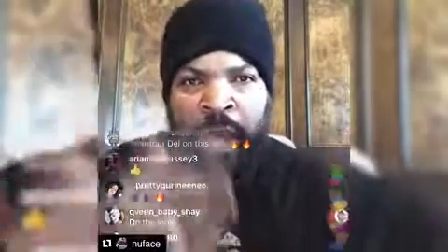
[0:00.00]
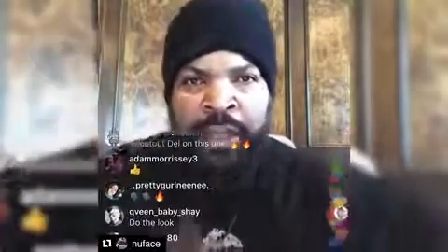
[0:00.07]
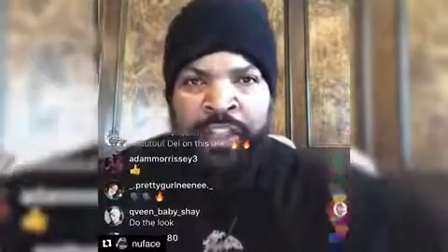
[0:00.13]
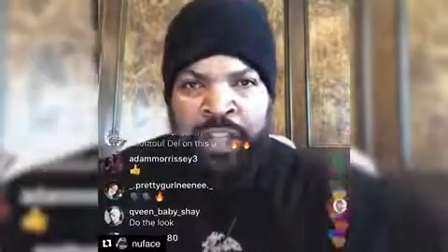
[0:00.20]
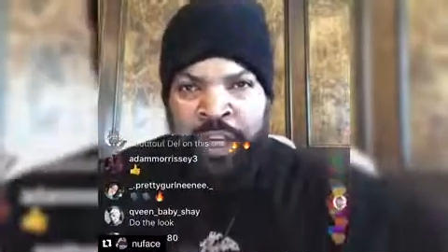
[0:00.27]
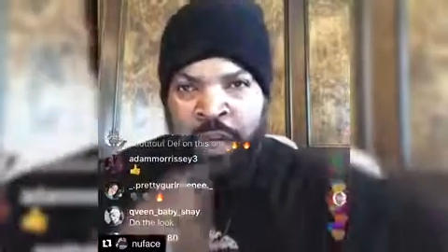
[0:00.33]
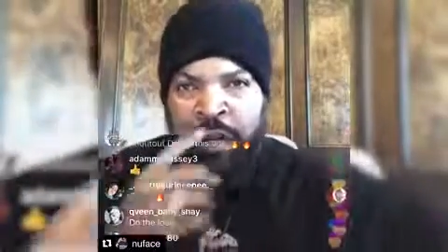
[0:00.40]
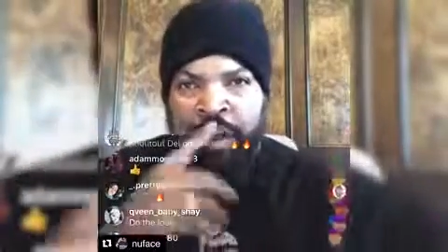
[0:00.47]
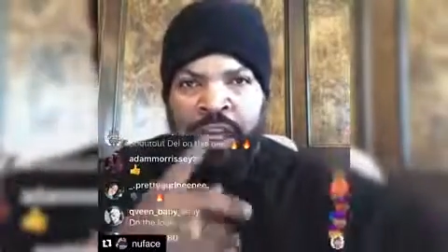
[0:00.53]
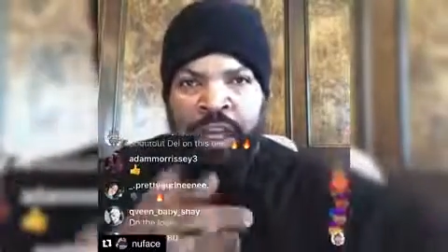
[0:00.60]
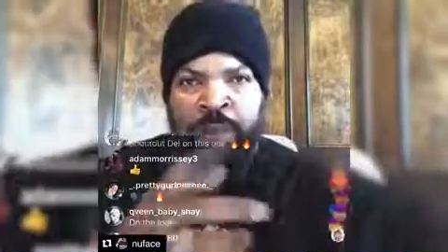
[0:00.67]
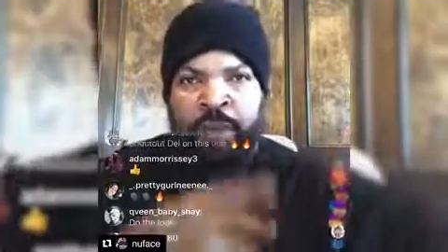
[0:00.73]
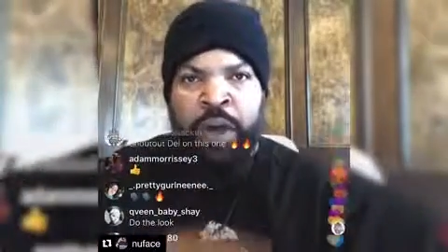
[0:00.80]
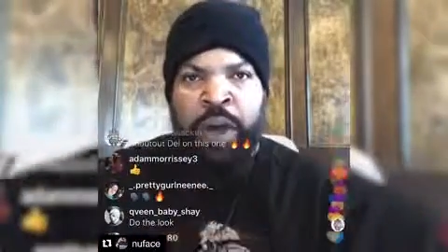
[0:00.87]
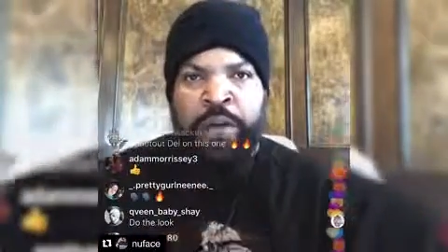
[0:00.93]
IG gonna kick
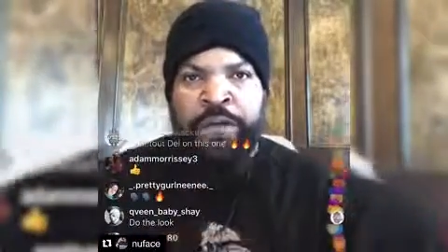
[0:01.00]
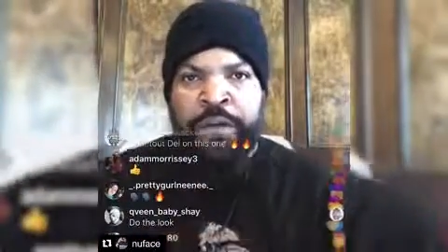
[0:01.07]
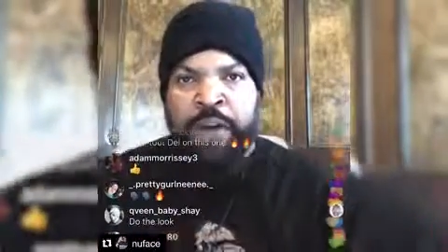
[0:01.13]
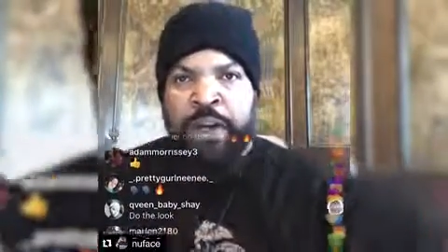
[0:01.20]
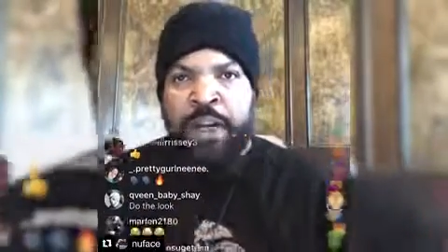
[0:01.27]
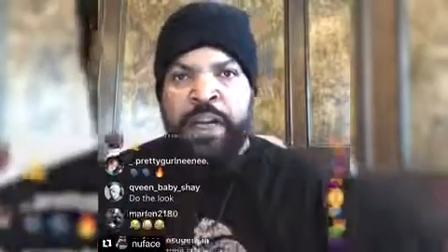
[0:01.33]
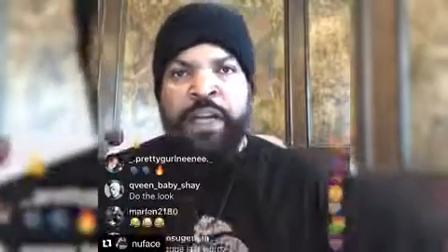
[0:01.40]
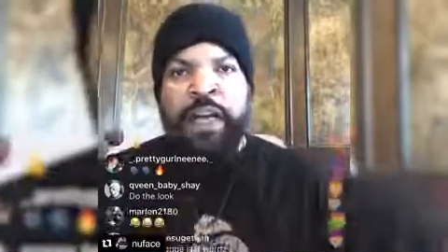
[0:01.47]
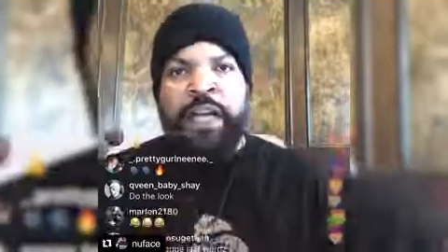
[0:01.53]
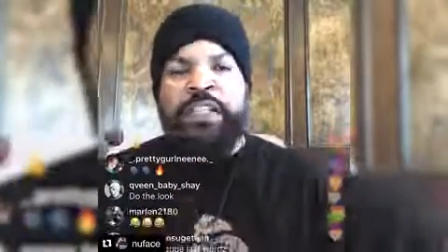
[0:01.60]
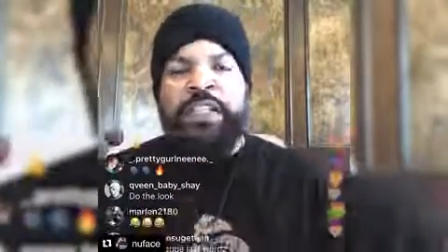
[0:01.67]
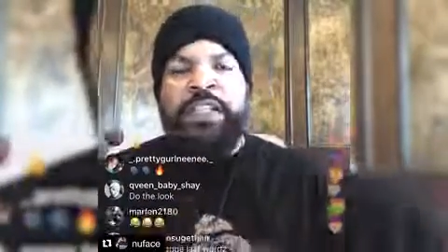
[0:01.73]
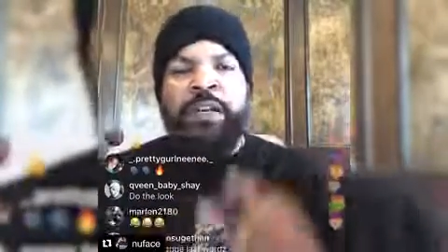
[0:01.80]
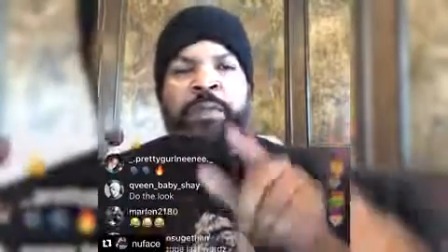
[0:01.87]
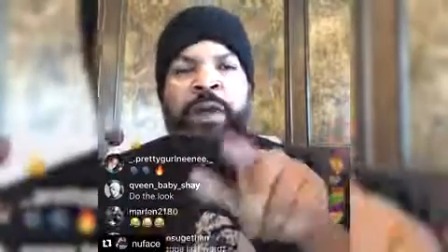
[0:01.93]
me off on none of that
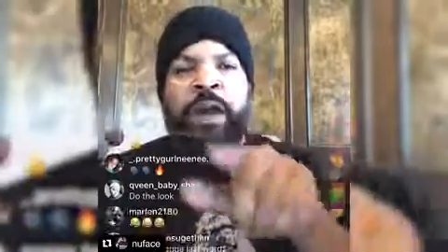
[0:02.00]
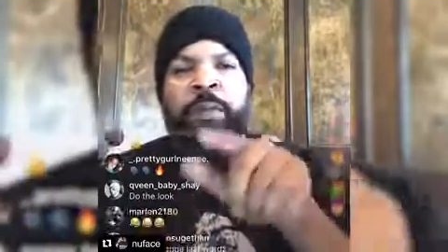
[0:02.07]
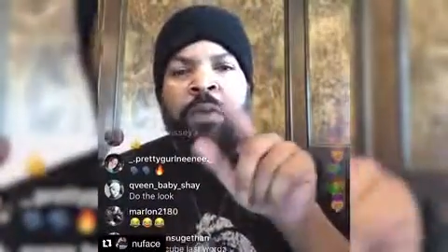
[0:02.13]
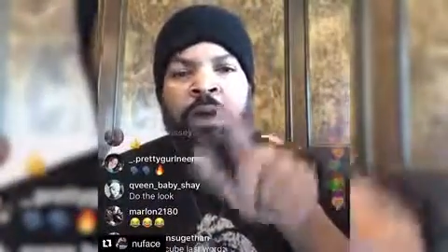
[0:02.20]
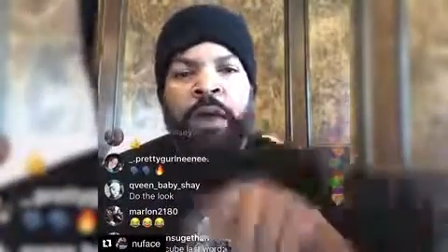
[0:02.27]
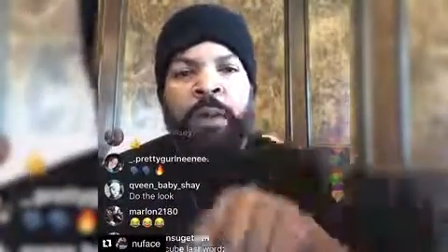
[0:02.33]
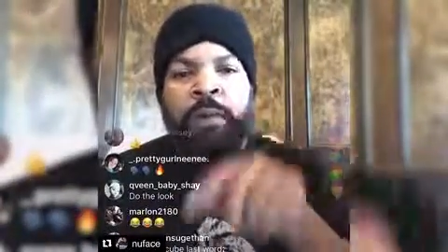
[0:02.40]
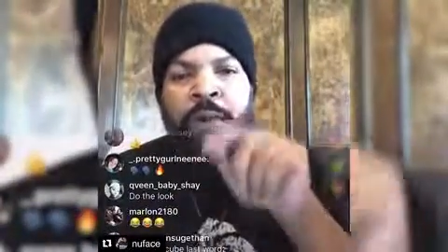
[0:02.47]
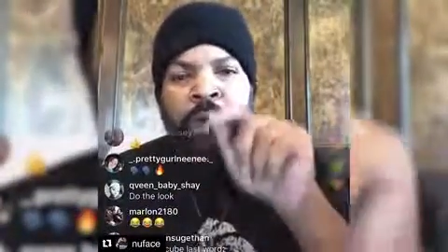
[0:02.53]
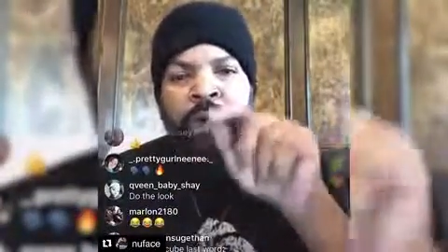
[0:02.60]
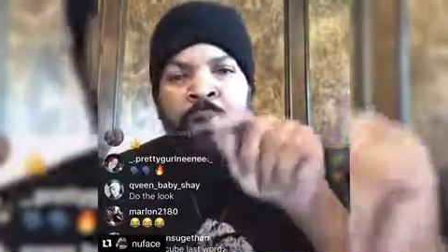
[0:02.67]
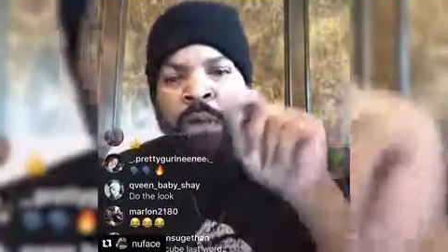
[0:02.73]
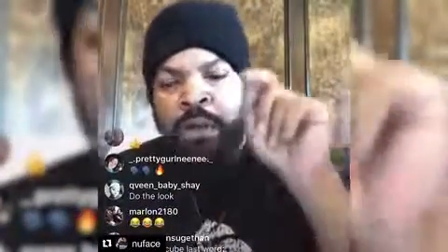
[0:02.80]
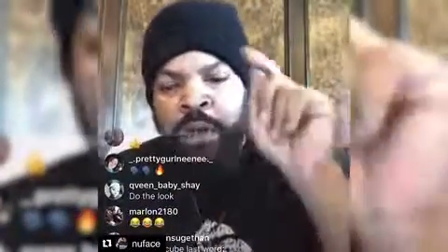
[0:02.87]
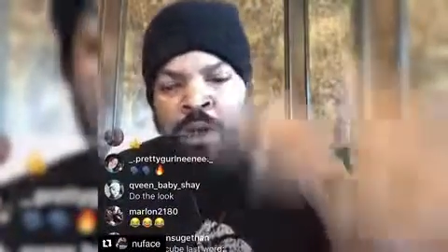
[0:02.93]
shit, but I'm gonna, I'm gonna
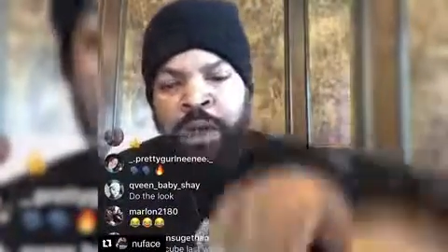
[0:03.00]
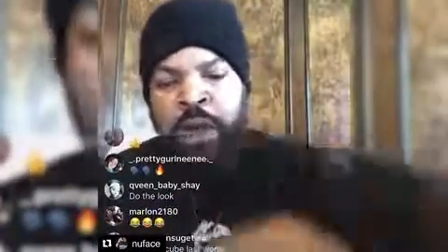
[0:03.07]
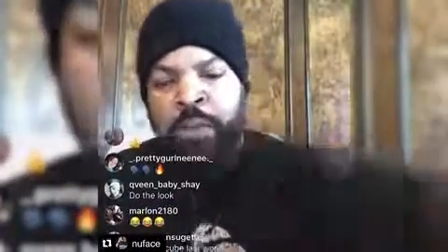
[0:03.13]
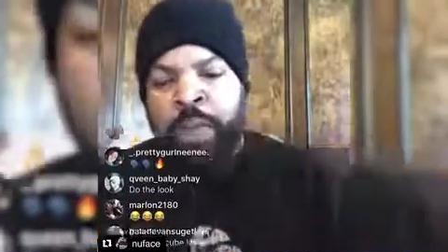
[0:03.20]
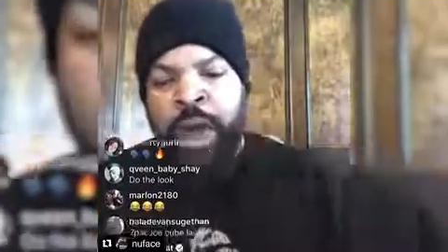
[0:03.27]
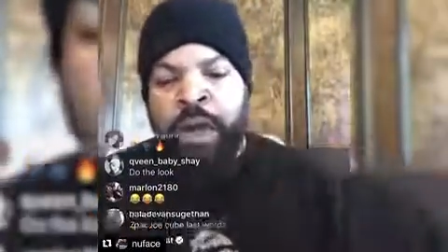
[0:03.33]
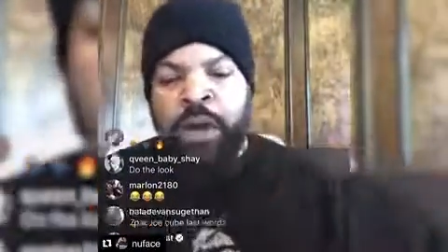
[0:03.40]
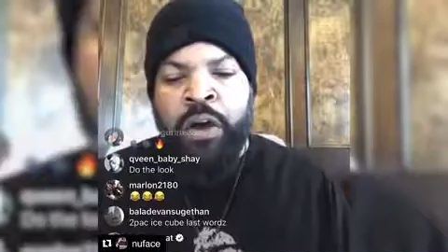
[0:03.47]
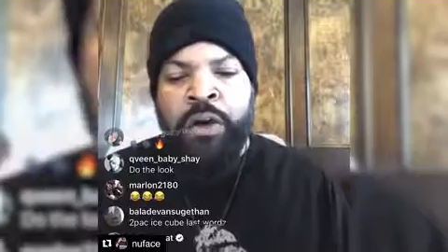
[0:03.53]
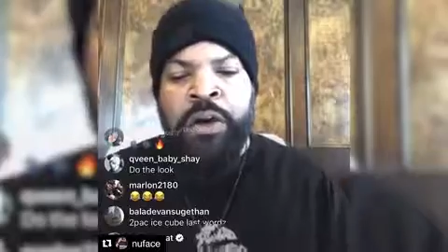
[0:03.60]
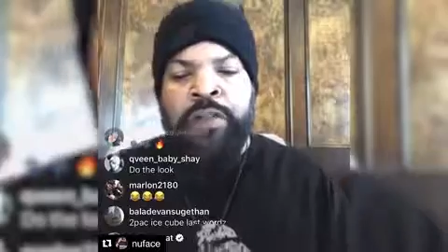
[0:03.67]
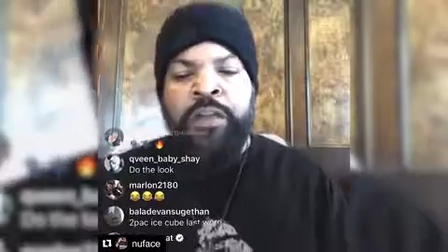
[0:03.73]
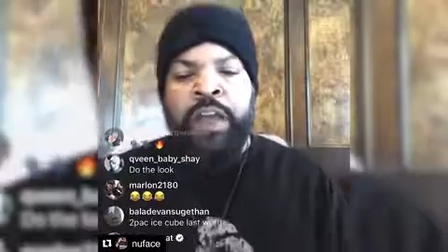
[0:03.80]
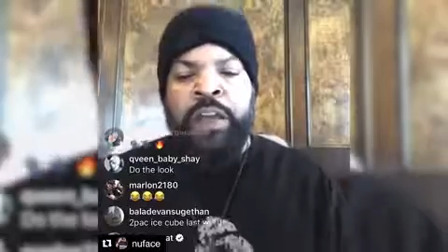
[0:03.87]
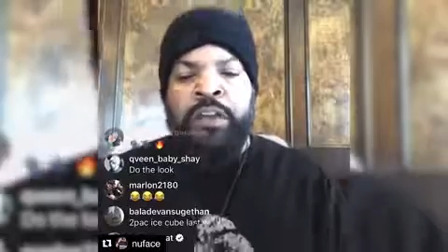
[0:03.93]
come back on
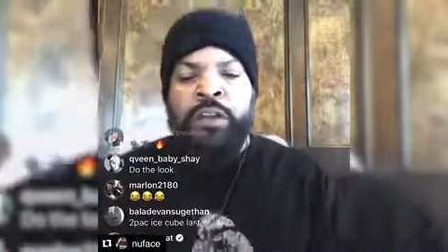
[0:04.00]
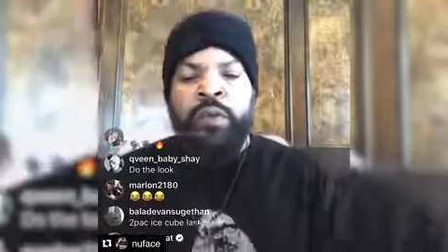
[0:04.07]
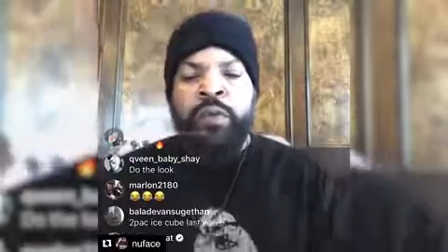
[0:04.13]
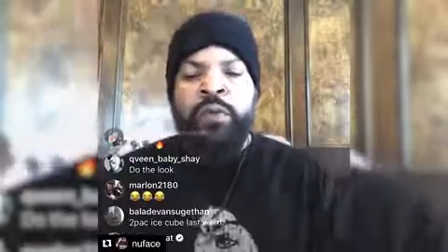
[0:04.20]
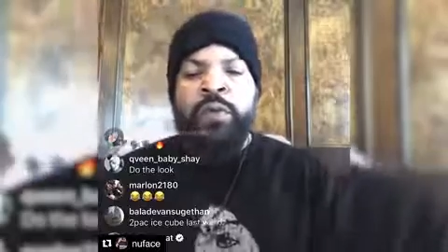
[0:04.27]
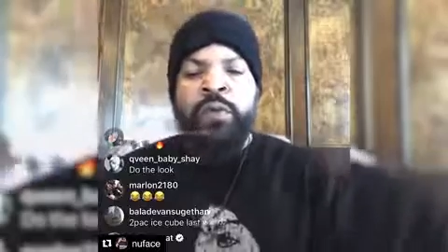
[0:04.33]
if they do.